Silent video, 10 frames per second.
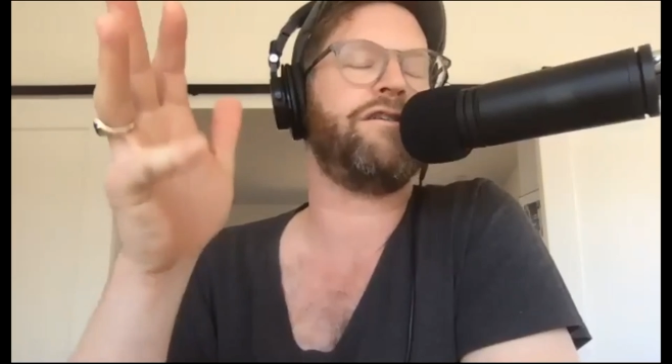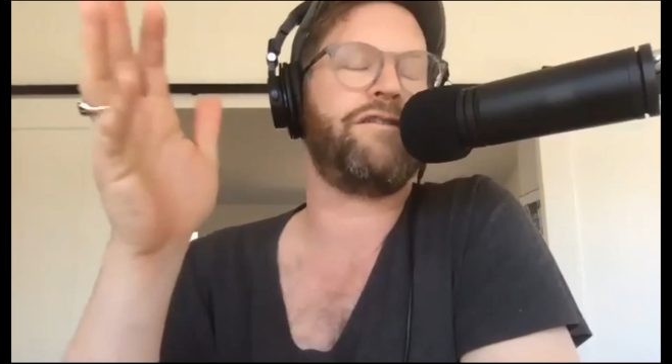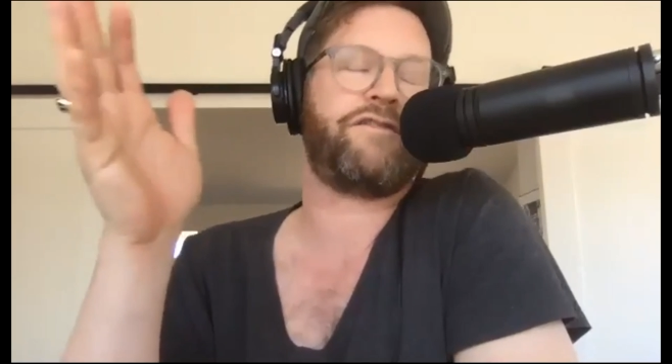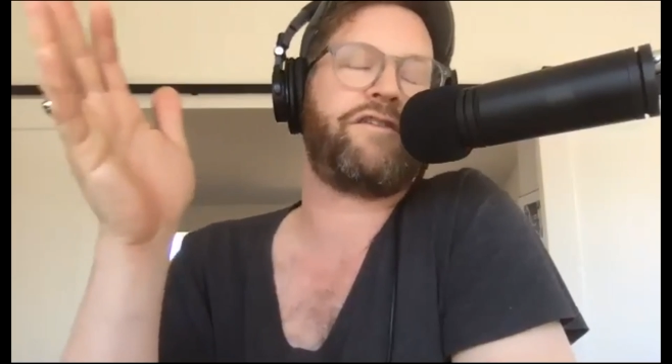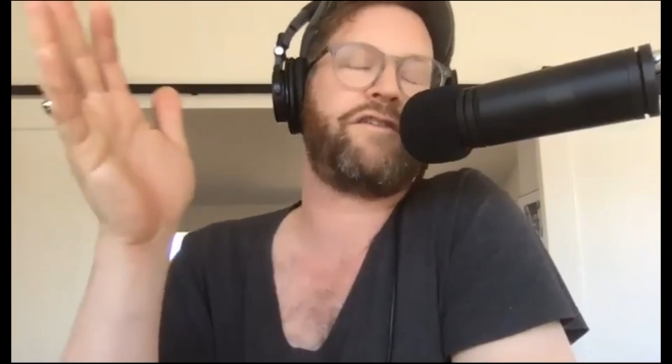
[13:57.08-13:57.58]

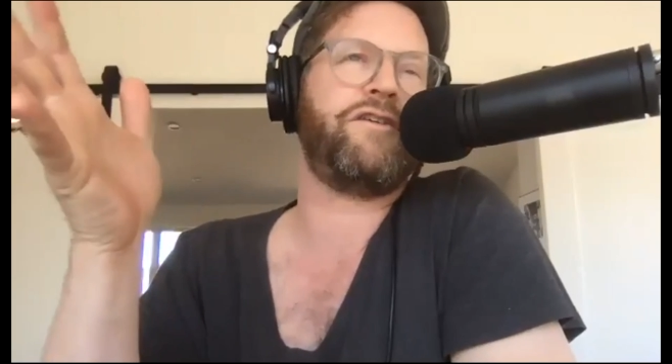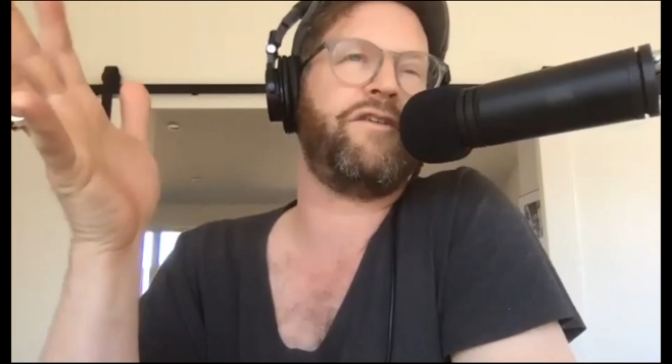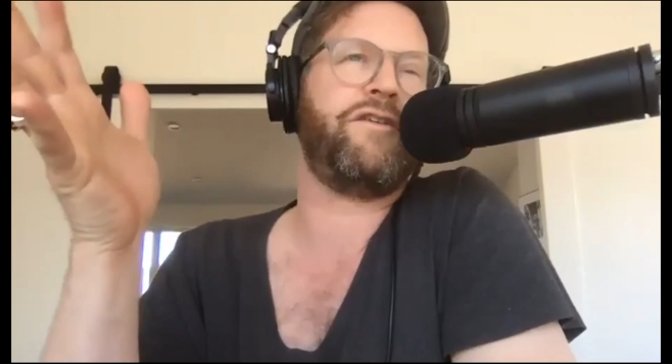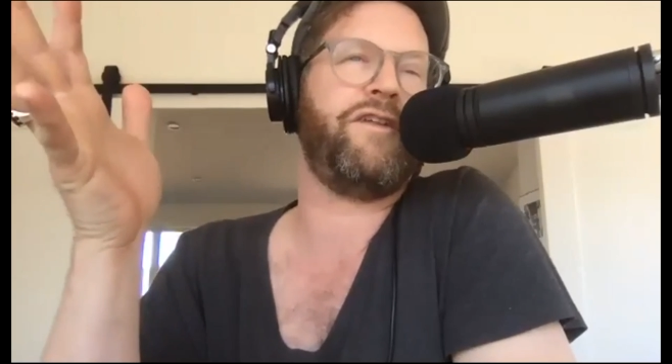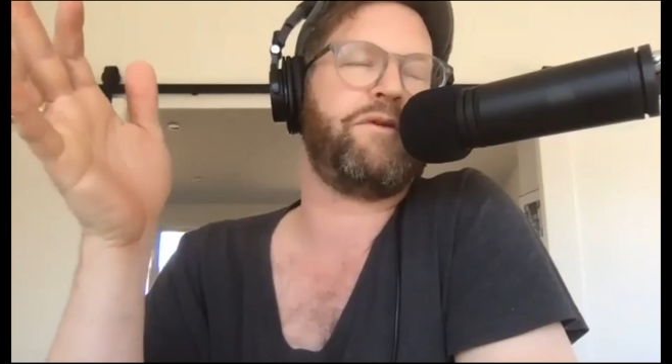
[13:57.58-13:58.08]
necessarily a
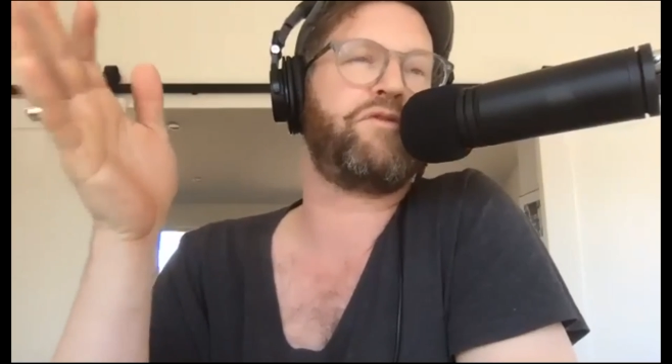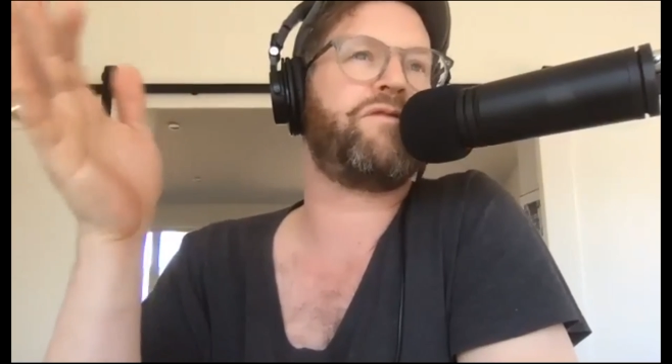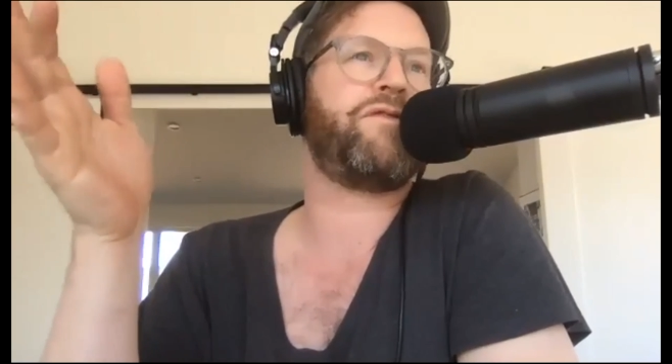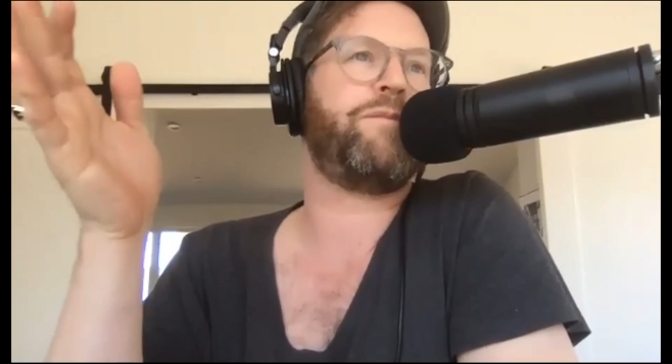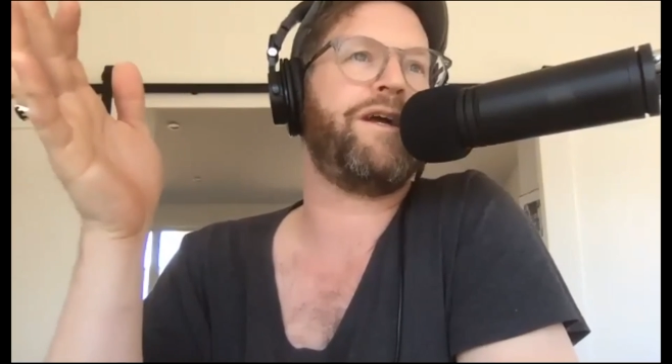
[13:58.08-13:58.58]
good thing, but it was
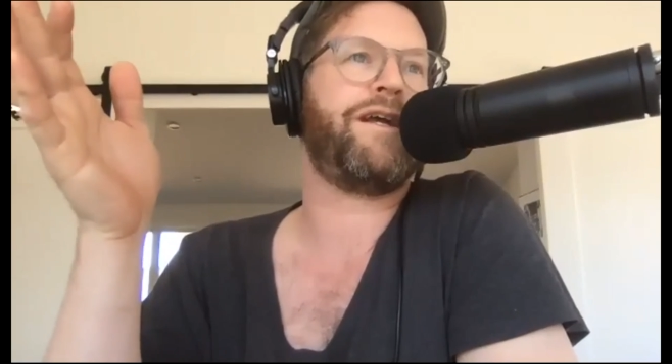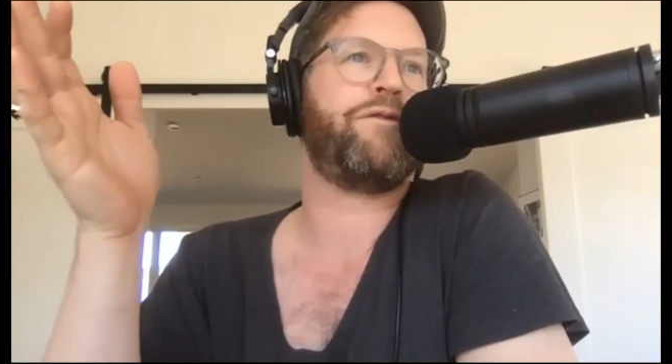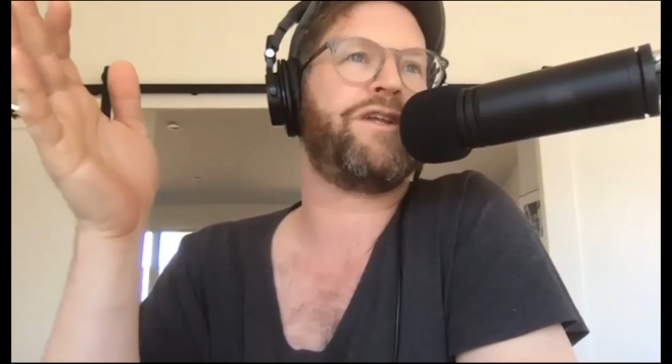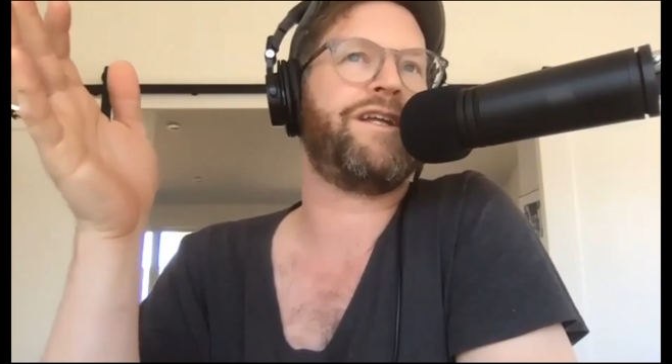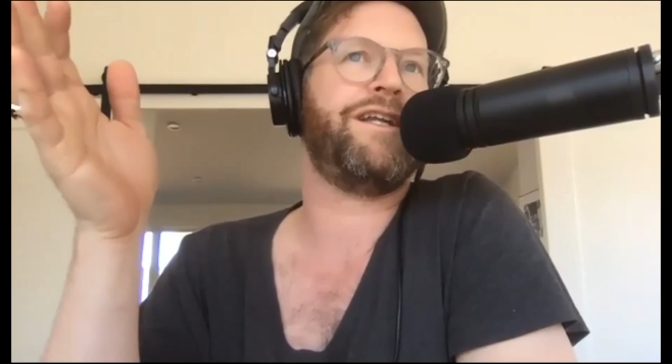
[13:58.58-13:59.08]
good for biking with a